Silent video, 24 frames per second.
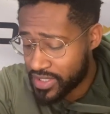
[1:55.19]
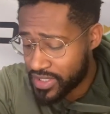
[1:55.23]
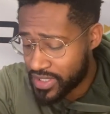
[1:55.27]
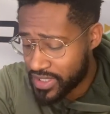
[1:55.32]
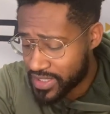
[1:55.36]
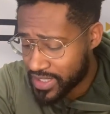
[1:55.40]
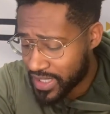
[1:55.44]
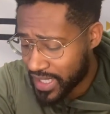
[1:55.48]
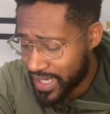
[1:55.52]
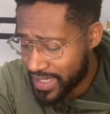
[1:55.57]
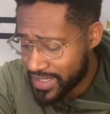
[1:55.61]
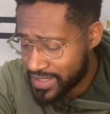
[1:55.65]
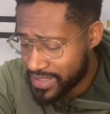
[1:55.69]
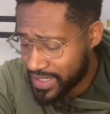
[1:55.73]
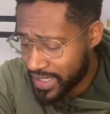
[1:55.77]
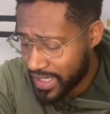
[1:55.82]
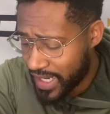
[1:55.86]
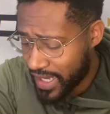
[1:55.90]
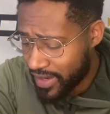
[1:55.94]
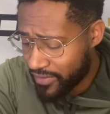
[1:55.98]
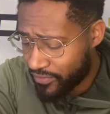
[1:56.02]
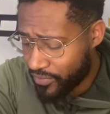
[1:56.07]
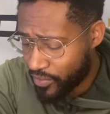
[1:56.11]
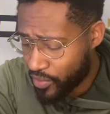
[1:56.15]
This line
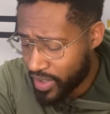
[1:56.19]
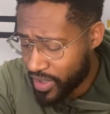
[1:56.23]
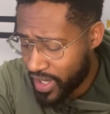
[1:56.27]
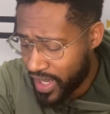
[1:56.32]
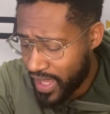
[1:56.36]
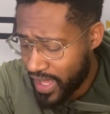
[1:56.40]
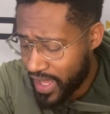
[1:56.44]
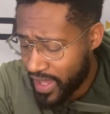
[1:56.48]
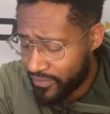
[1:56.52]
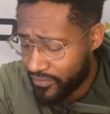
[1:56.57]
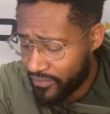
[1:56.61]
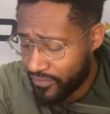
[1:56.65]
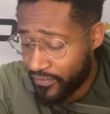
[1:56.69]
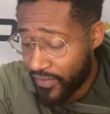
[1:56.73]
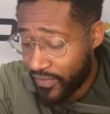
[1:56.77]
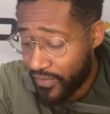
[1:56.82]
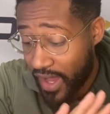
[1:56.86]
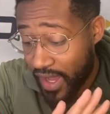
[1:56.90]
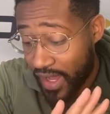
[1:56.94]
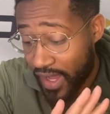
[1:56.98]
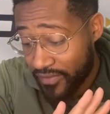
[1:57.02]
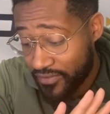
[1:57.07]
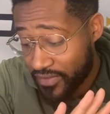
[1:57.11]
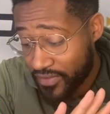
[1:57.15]
sitting at 4.5,
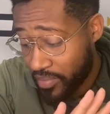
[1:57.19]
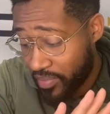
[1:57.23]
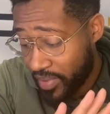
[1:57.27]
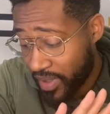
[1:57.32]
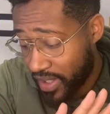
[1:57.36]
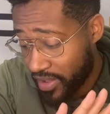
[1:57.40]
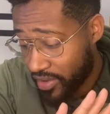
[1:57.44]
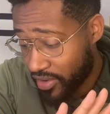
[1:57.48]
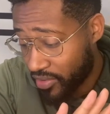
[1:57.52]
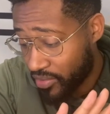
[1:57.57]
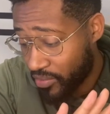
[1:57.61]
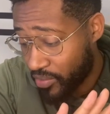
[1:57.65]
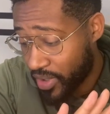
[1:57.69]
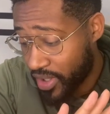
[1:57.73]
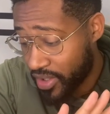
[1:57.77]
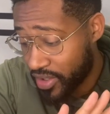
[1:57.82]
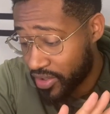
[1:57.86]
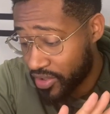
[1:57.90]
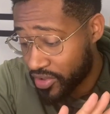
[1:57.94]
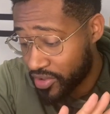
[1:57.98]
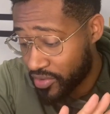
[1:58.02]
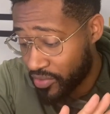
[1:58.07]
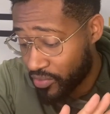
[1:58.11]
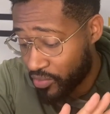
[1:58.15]
5, depending on where
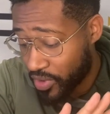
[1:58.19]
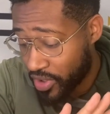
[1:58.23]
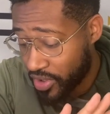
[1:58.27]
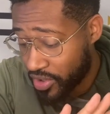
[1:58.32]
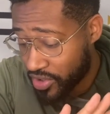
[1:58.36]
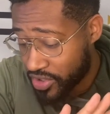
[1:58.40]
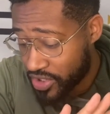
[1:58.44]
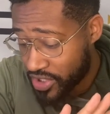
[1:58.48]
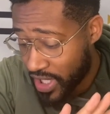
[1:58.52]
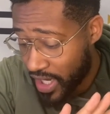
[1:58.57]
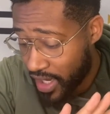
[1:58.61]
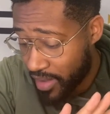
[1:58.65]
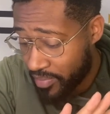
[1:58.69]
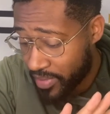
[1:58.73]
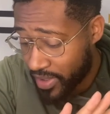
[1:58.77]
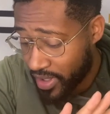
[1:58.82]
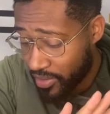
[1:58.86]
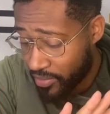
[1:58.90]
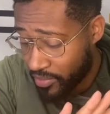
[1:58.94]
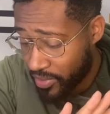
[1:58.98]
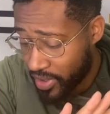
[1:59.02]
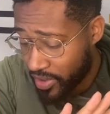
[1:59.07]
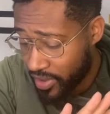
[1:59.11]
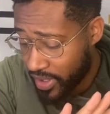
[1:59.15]
you're shopping
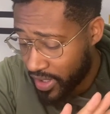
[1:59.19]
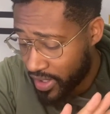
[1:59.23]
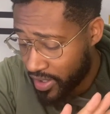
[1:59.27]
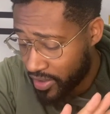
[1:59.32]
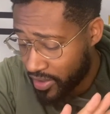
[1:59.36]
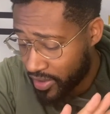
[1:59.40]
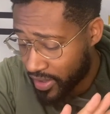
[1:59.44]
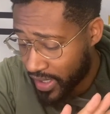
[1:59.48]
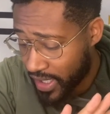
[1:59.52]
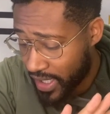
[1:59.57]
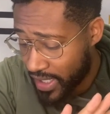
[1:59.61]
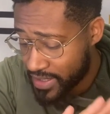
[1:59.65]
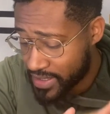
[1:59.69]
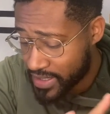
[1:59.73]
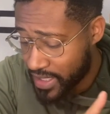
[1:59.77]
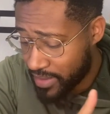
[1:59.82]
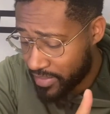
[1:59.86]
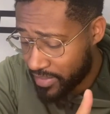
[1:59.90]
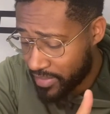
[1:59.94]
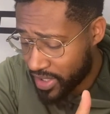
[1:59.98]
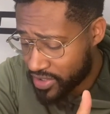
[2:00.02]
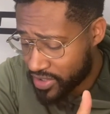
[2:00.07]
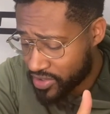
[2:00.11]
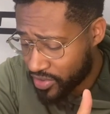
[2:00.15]
and where you're getting your lines at.
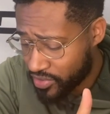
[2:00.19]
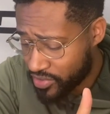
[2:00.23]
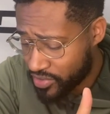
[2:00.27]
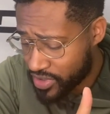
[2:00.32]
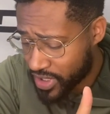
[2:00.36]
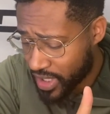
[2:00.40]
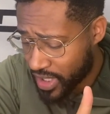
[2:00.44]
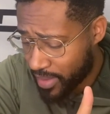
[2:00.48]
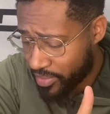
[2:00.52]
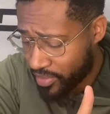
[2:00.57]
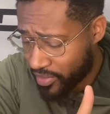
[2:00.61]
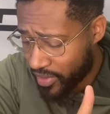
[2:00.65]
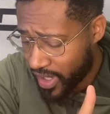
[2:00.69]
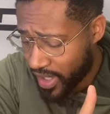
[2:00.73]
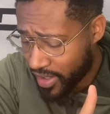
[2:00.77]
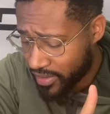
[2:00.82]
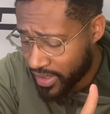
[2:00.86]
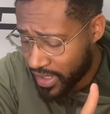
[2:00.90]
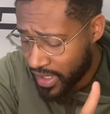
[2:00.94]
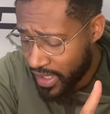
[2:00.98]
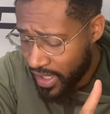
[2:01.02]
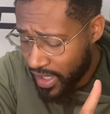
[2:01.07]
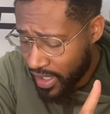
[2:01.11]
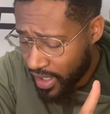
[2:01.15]
Make sure you shop around
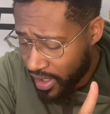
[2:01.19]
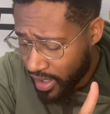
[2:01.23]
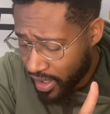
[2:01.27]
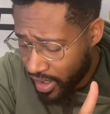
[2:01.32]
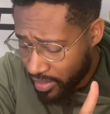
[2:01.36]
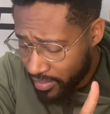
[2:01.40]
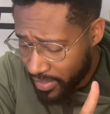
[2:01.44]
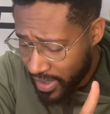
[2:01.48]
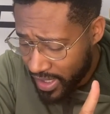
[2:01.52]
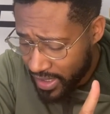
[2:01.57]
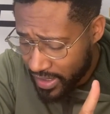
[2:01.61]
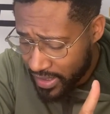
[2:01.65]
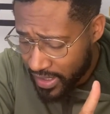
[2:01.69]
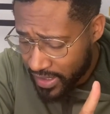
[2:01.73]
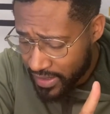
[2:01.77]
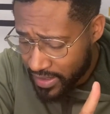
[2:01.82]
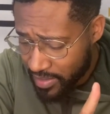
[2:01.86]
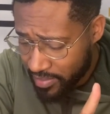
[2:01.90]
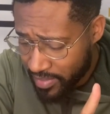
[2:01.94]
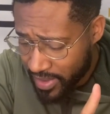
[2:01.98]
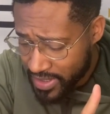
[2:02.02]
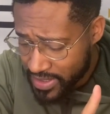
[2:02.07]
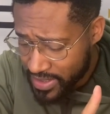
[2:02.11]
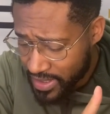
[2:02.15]
and get the
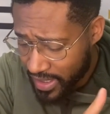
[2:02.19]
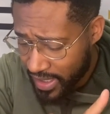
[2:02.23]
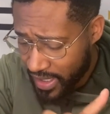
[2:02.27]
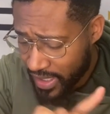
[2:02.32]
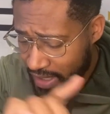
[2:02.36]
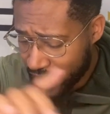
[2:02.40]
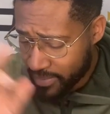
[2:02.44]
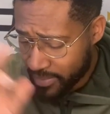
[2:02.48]
best line.